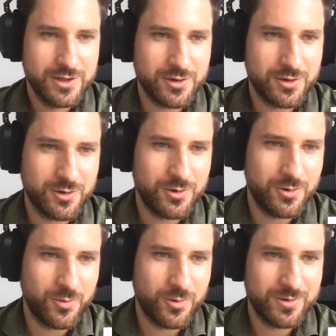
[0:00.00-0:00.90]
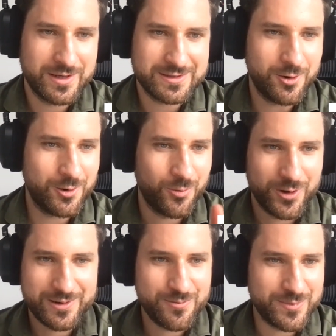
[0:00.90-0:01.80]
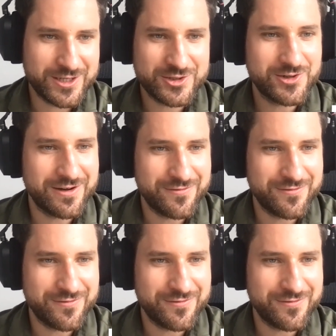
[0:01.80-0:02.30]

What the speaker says: it's all one mixture.